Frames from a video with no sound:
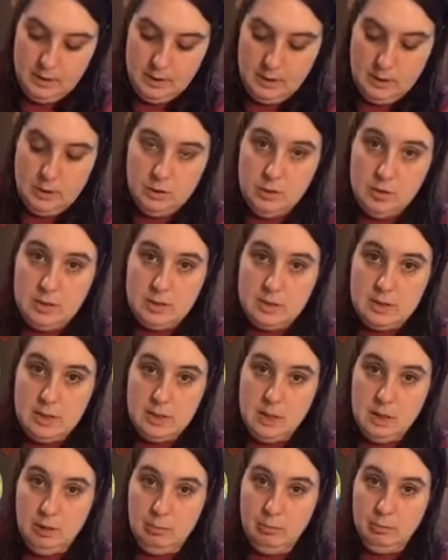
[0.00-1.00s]
And you can see
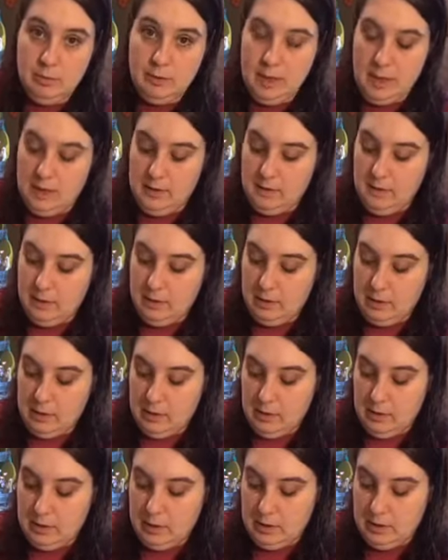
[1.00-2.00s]
how bright that
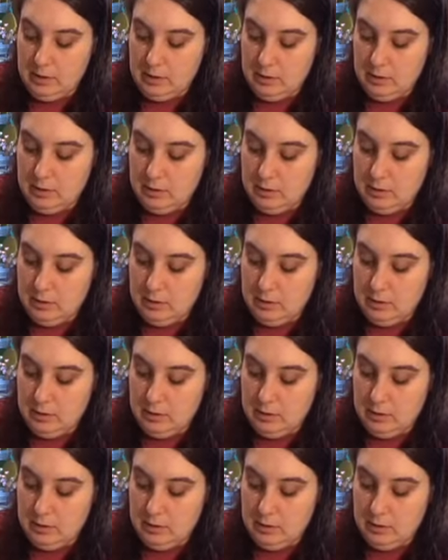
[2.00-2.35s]
color is.